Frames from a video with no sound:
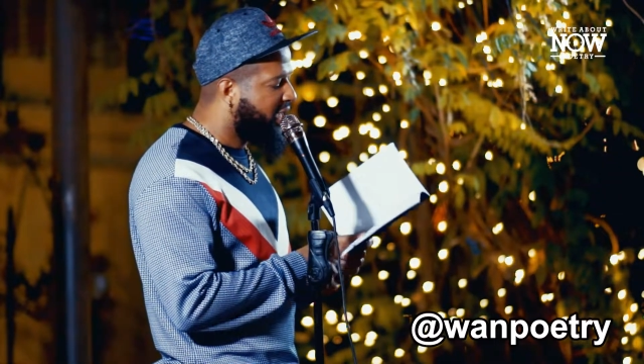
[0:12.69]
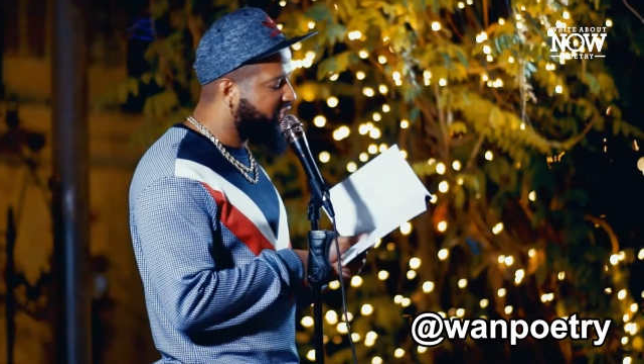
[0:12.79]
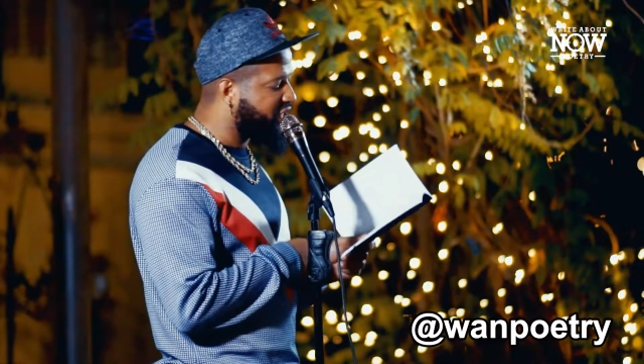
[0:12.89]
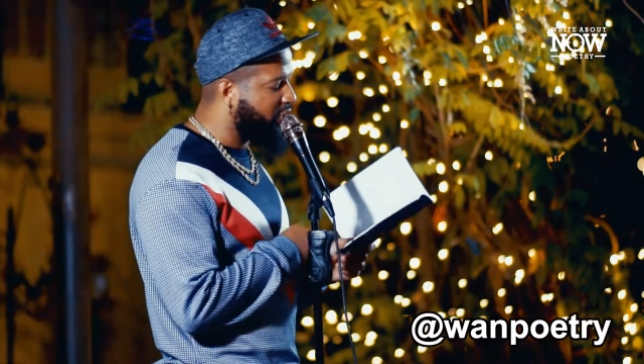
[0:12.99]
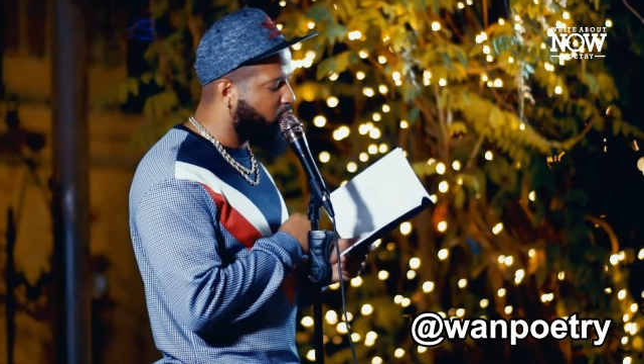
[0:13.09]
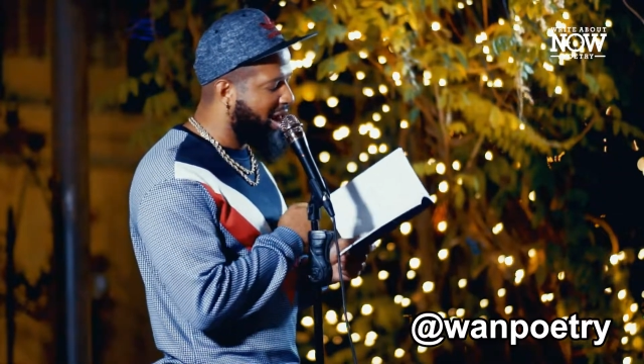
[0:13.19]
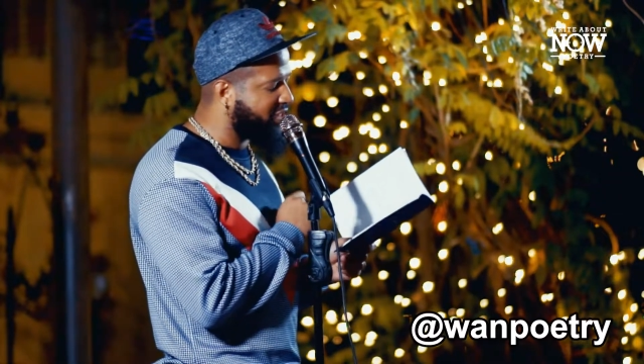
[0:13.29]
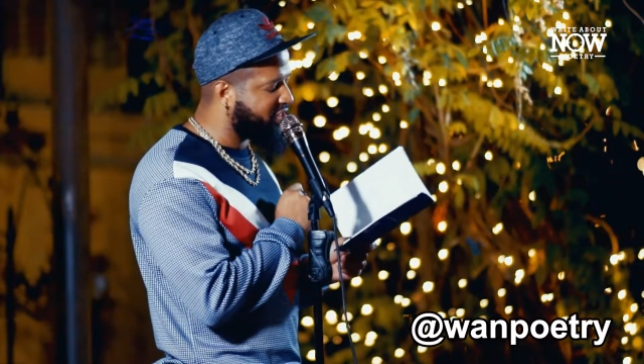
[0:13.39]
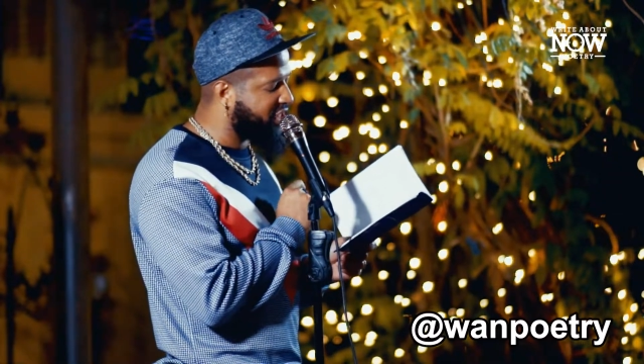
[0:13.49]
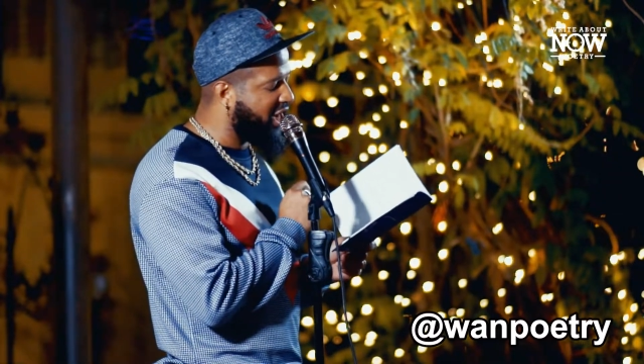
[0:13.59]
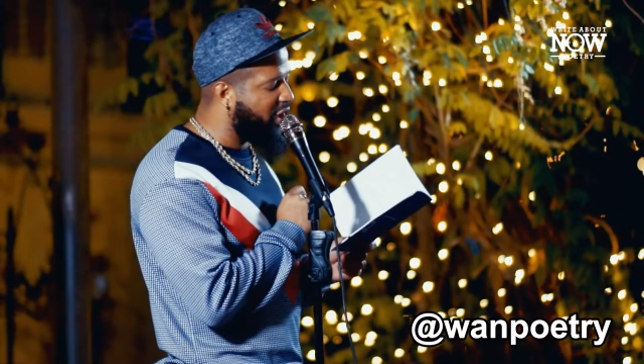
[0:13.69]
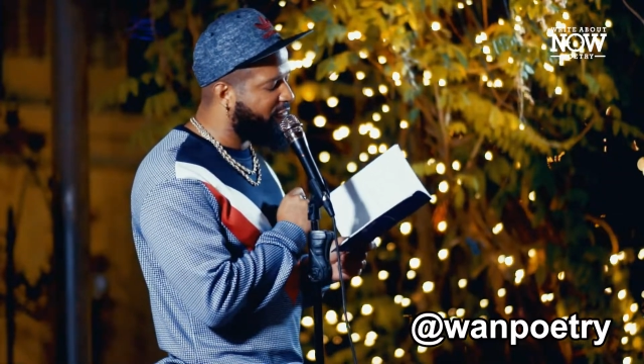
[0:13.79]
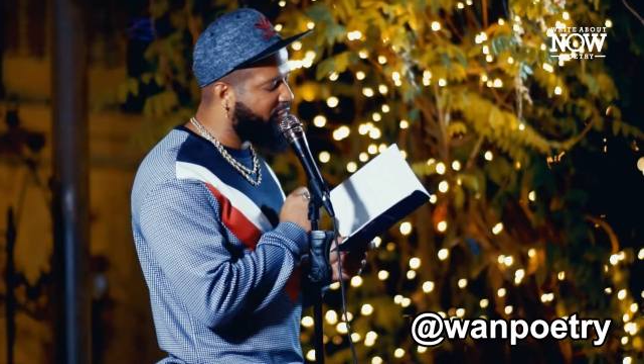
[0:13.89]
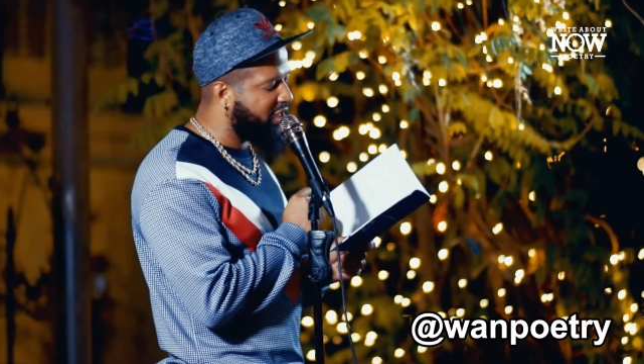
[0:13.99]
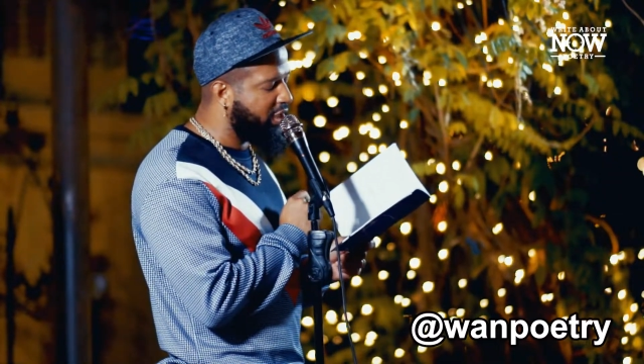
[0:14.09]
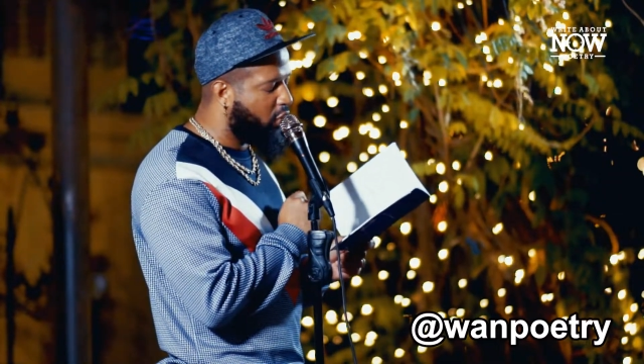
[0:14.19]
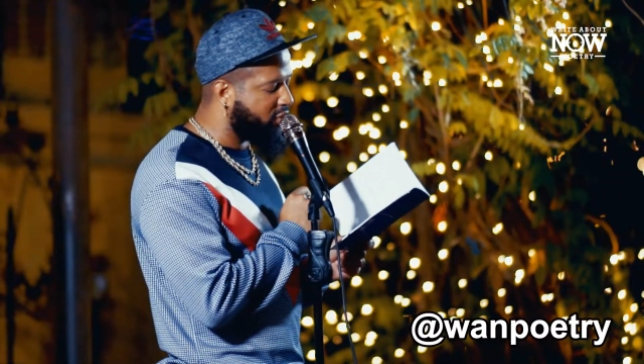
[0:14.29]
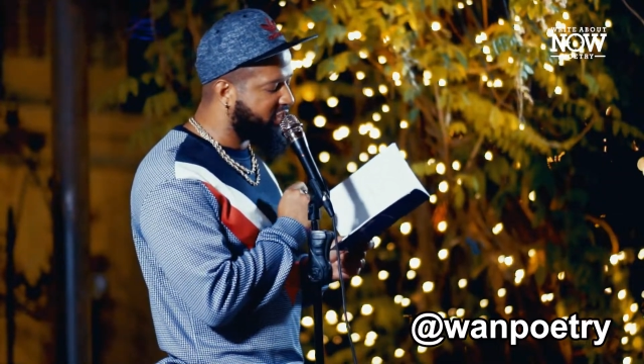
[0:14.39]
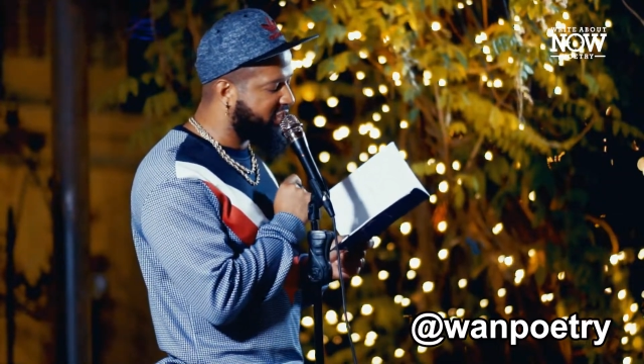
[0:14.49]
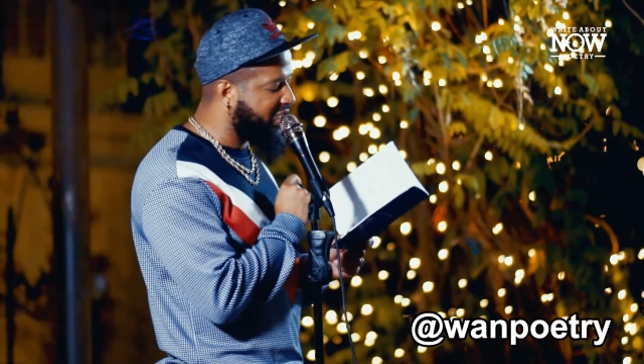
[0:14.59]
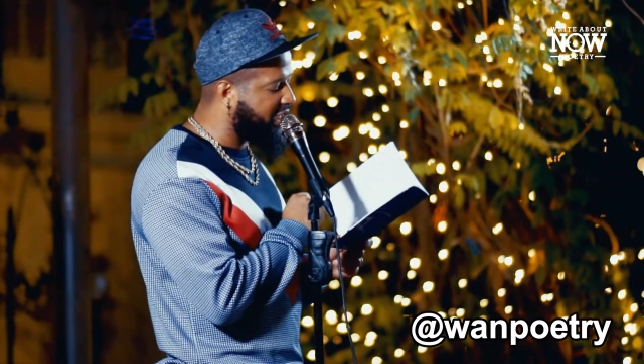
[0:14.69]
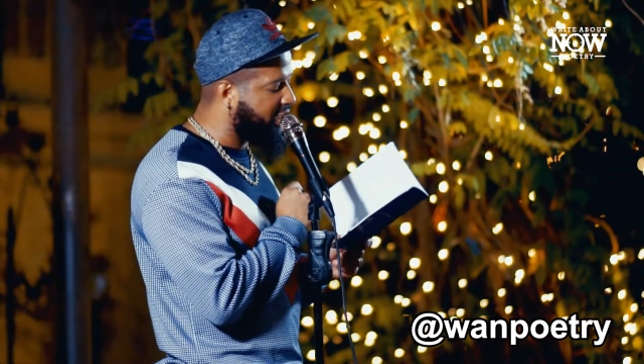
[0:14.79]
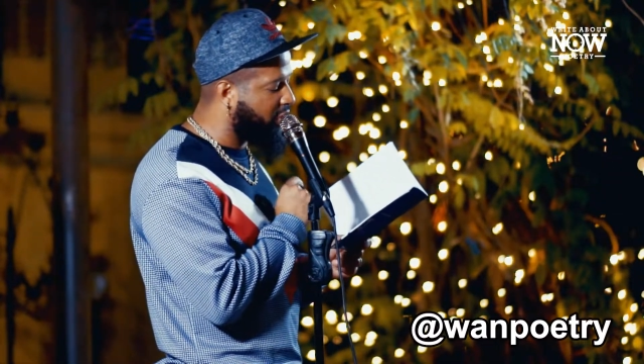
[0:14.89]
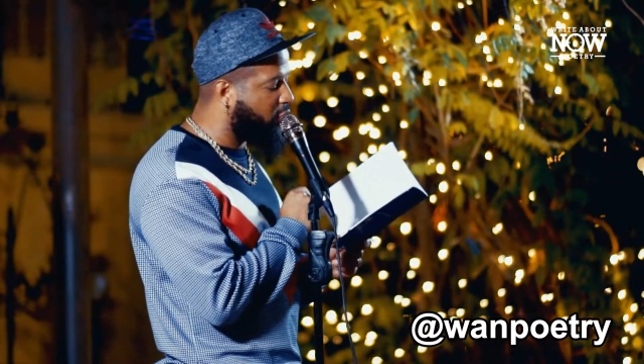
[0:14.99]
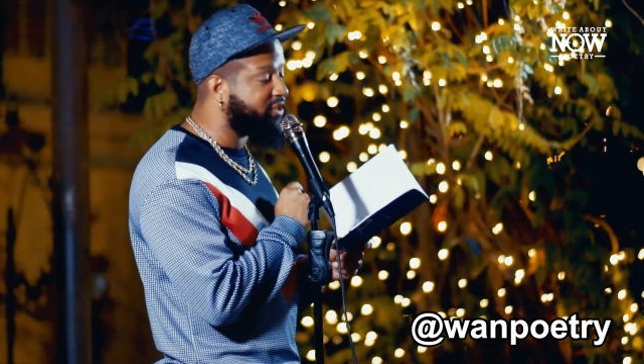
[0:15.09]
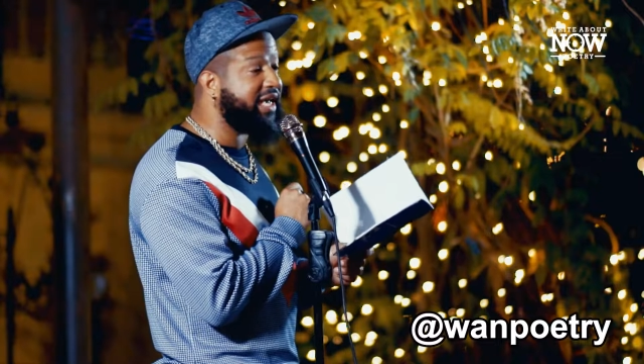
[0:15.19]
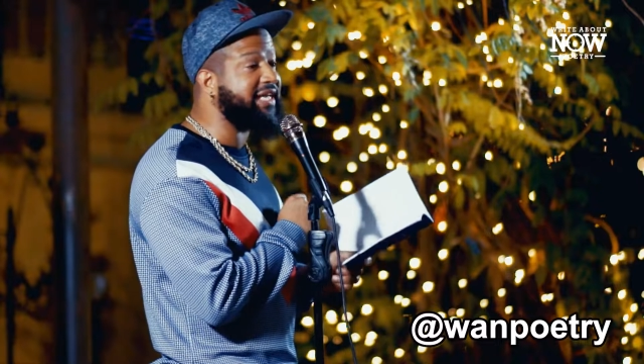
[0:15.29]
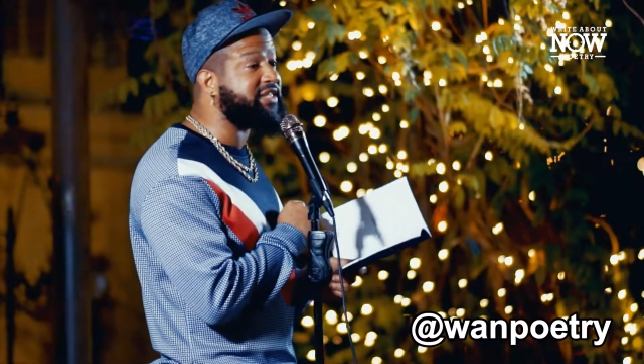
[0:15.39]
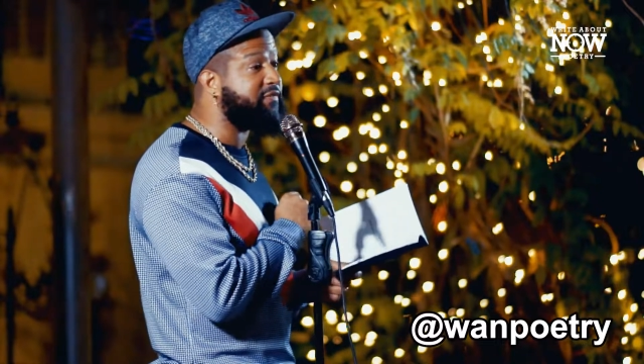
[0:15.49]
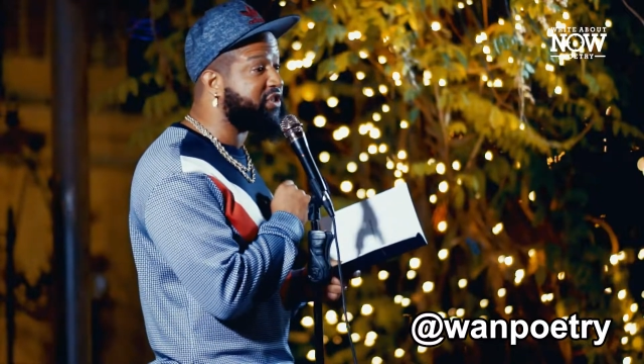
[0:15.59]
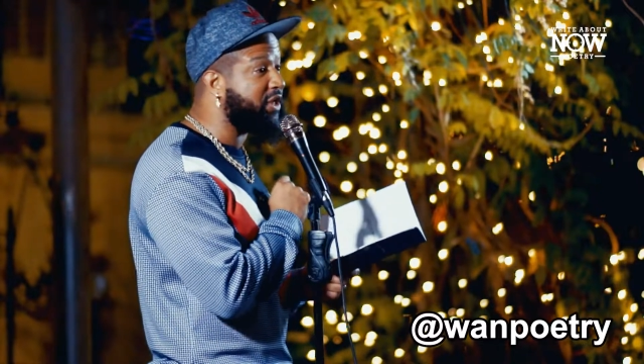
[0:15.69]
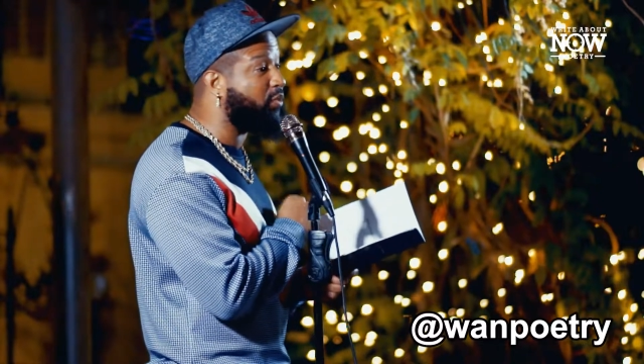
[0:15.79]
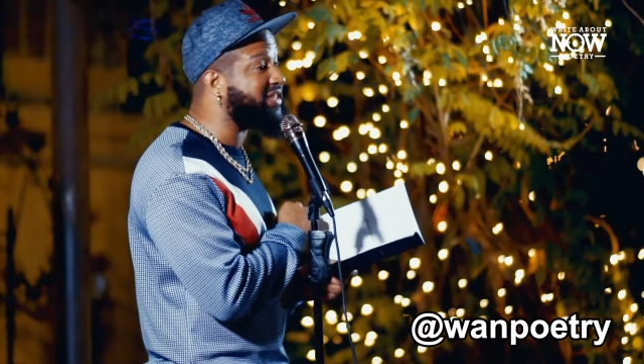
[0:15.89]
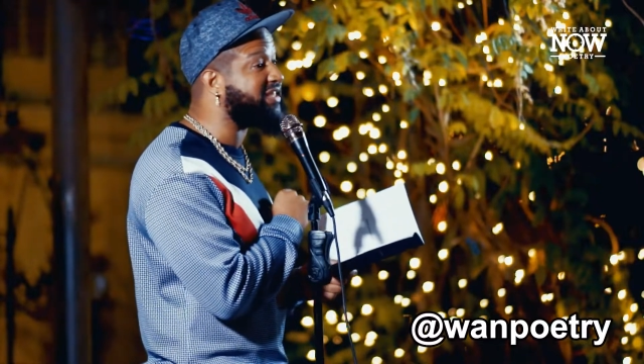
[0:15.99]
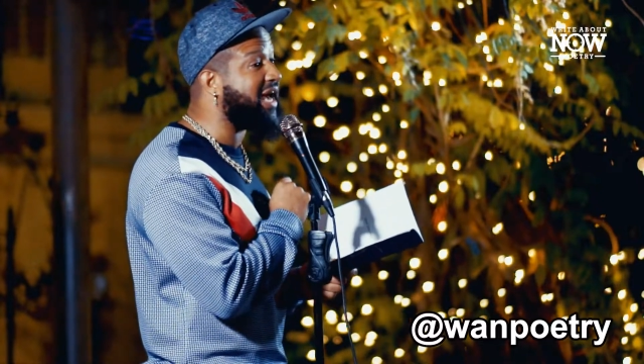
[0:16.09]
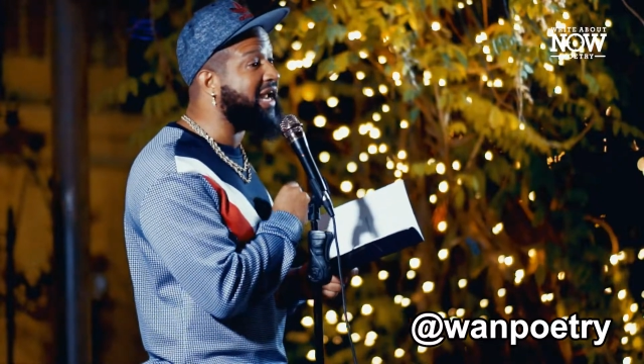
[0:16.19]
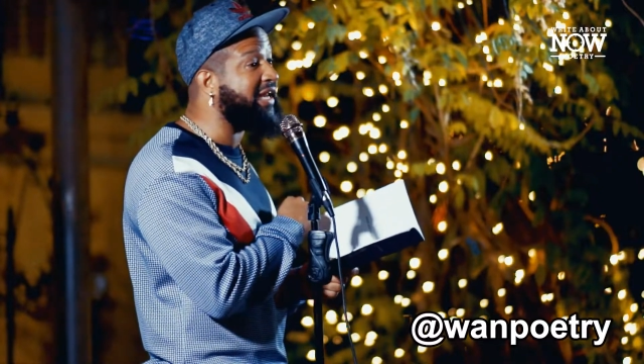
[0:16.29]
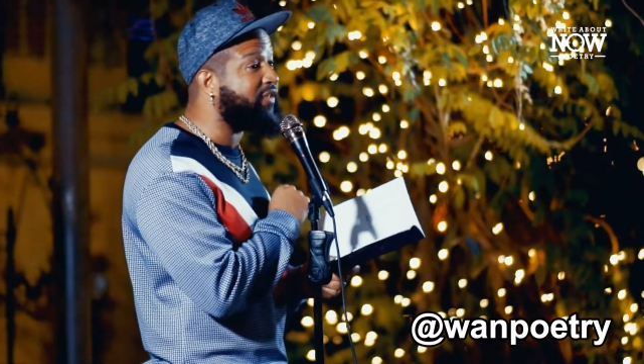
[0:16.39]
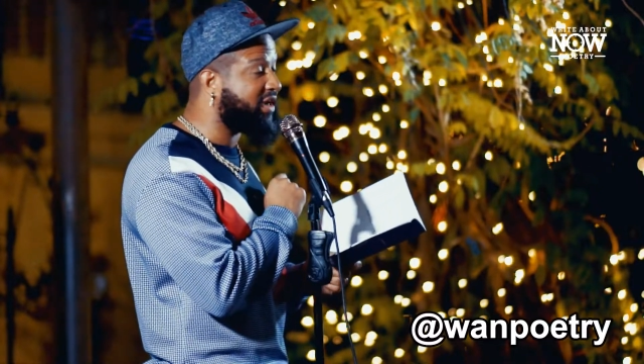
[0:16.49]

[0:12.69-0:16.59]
She writes carefully on sticky notes as if she was signing the